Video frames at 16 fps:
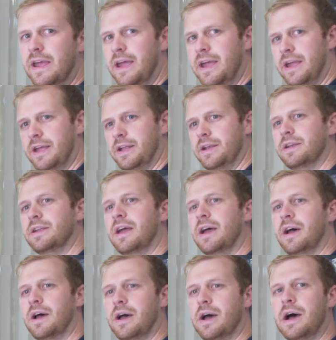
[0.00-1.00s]
and uh,
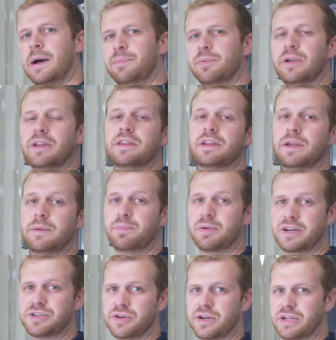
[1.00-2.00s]
operate the
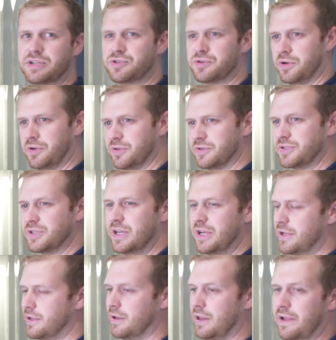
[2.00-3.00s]
pressure controls.
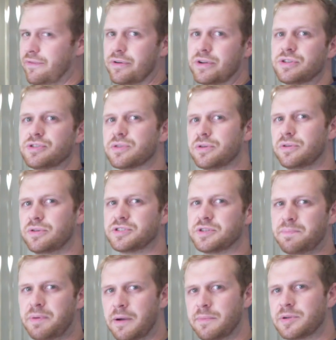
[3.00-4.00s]
The level controls,
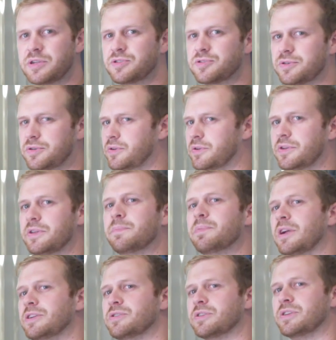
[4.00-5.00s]
the pump control, and the
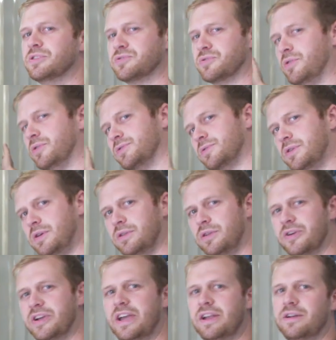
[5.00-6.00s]
pressure controls are all
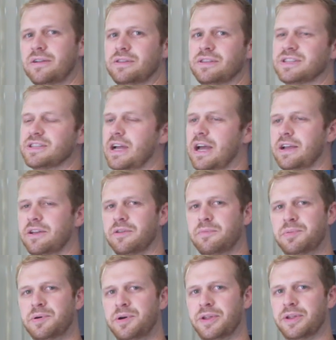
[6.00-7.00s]
located on the side of
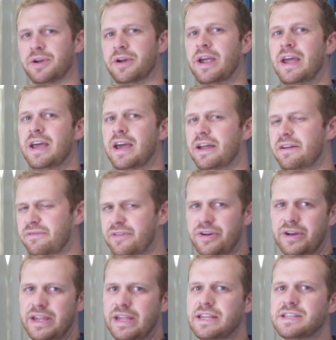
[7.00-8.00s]
the boiler at a
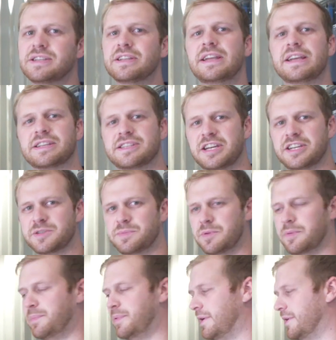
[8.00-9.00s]
very easily
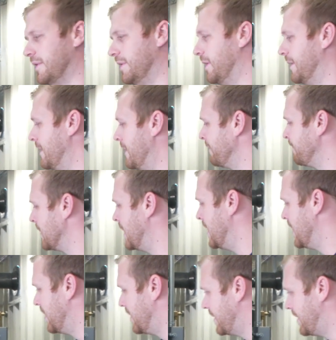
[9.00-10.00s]
accessible part.
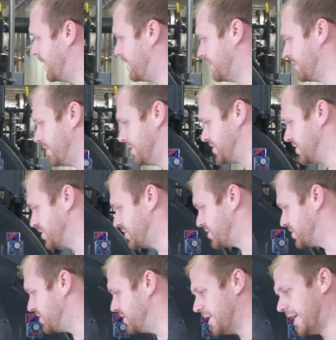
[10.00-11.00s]
Now, this
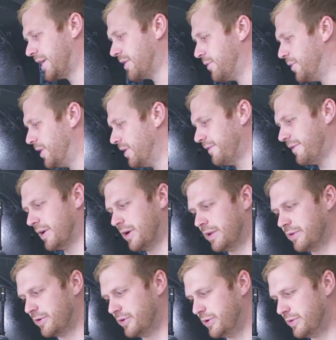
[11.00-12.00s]
is like all of our
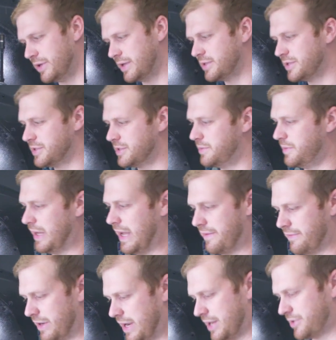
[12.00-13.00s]
other units. We
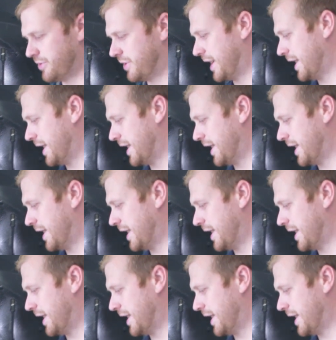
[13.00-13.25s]
have a natural